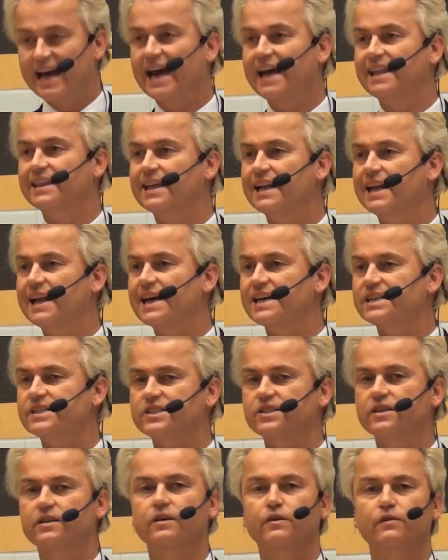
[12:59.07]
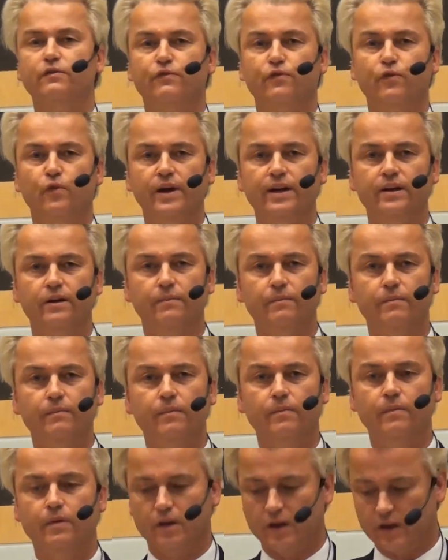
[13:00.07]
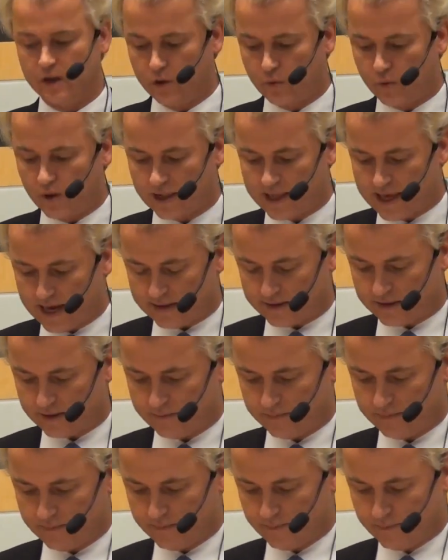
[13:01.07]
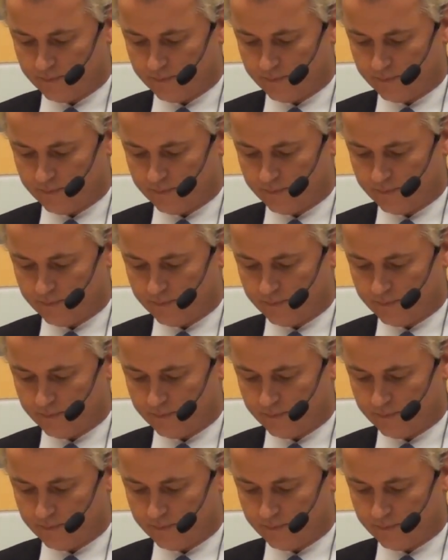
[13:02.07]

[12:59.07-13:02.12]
and the less freedom you will get.